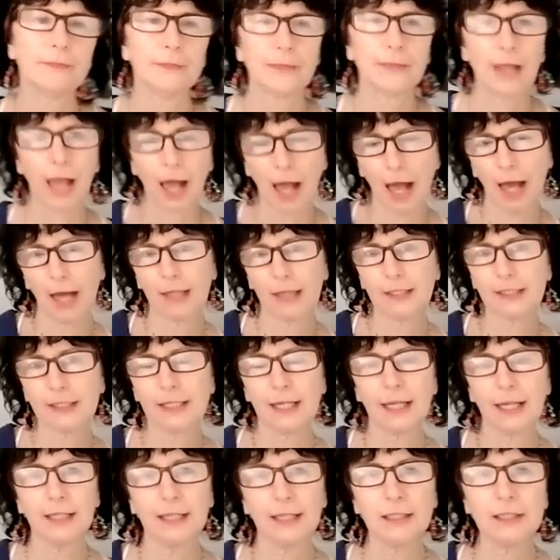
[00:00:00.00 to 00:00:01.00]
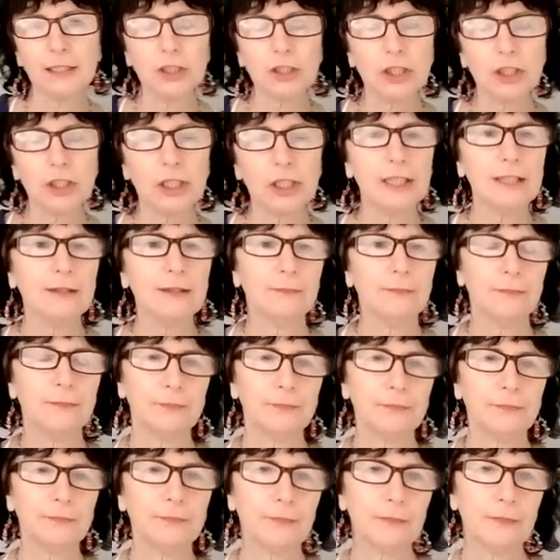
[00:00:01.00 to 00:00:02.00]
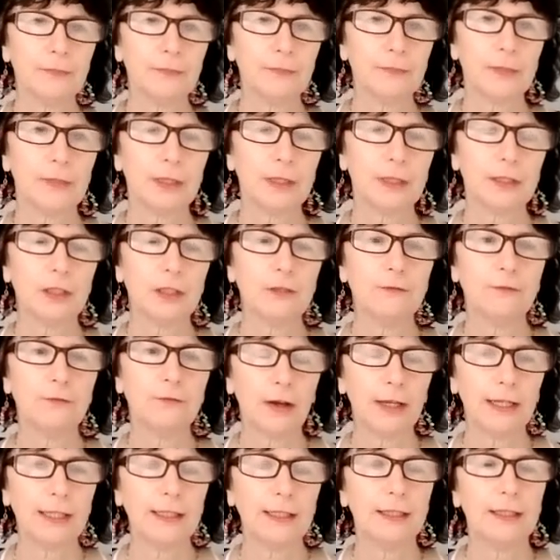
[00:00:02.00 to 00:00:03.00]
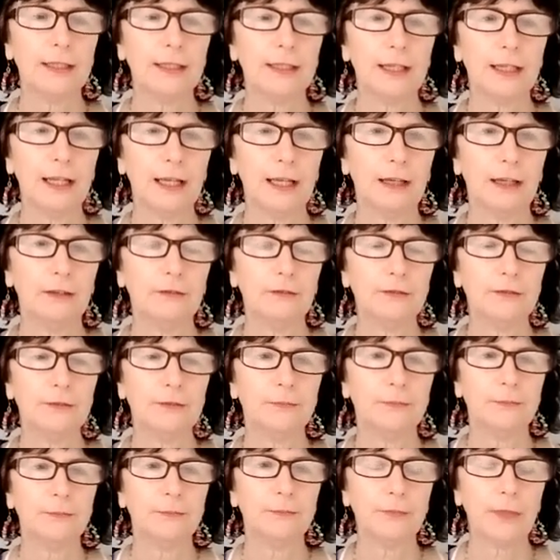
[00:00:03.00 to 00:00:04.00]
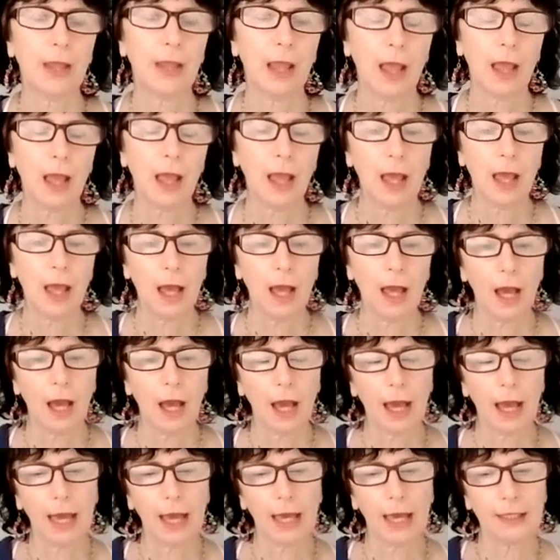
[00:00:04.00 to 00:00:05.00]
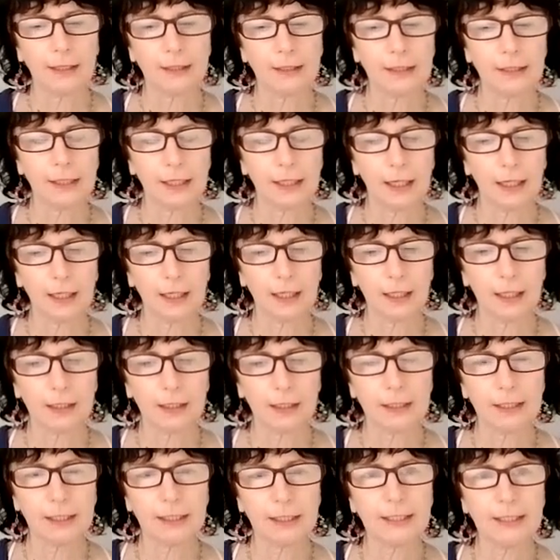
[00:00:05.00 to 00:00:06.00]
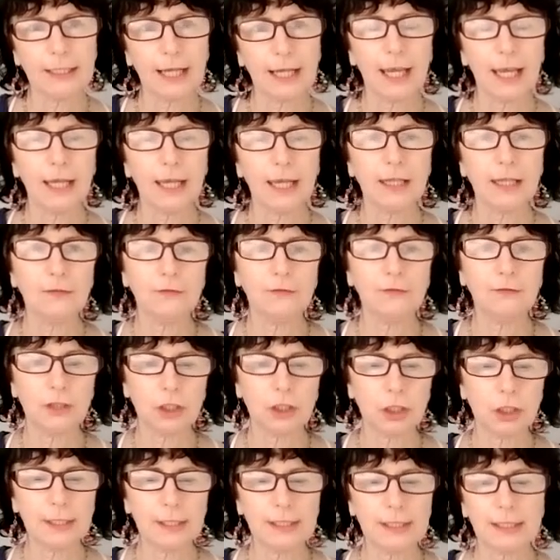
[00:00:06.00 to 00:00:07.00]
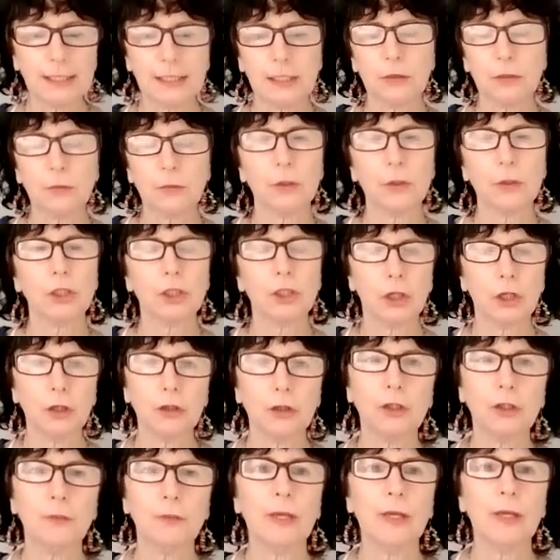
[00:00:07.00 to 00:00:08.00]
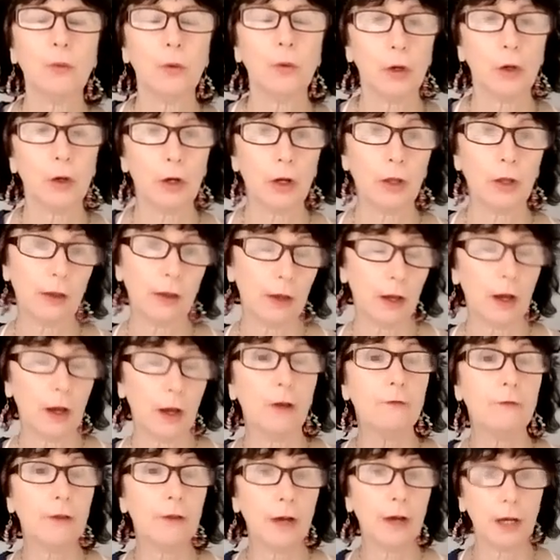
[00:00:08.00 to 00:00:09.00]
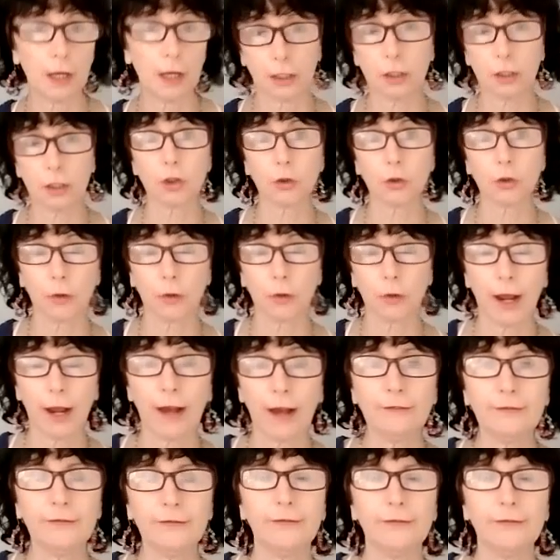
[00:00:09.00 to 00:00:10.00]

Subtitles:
heart energy, divine love. And today the visions that were shown to me were of a giraffe,